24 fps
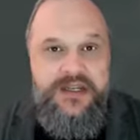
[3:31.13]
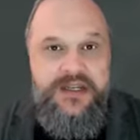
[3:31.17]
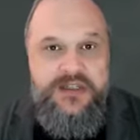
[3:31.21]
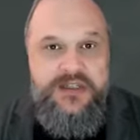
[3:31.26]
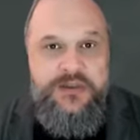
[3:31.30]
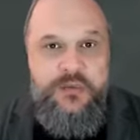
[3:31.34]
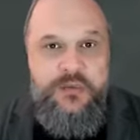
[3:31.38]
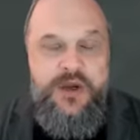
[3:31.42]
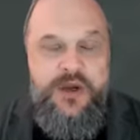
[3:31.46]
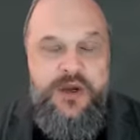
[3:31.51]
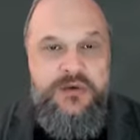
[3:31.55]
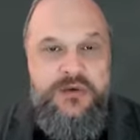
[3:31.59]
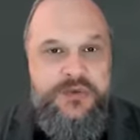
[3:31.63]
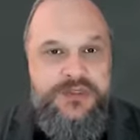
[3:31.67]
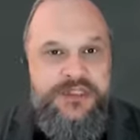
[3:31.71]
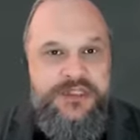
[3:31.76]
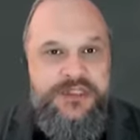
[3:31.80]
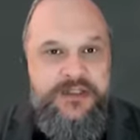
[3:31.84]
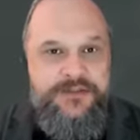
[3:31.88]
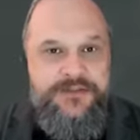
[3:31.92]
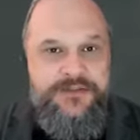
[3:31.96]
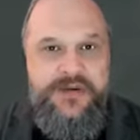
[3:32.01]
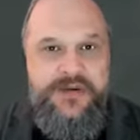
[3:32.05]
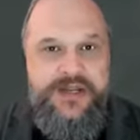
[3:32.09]
The world was in
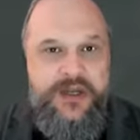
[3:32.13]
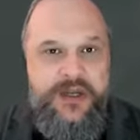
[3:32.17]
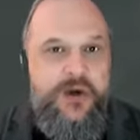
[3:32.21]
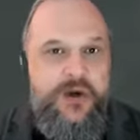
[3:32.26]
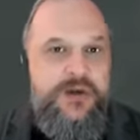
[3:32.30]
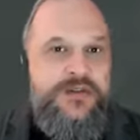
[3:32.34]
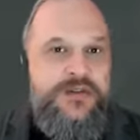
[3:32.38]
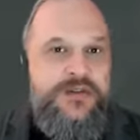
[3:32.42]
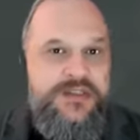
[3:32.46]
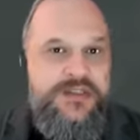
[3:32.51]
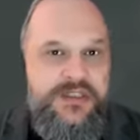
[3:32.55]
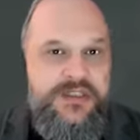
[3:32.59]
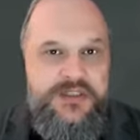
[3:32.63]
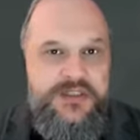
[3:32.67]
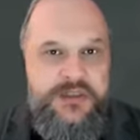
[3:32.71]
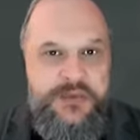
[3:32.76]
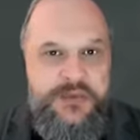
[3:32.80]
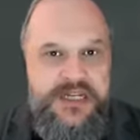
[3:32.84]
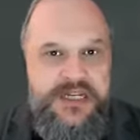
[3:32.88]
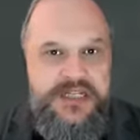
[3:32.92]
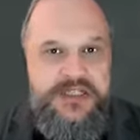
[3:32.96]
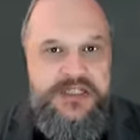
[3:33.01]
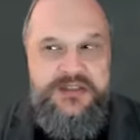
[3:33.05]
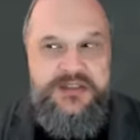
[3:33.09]
a very odd
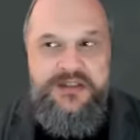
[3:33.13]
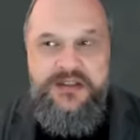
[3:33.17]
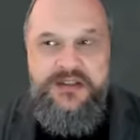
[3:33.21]
situation.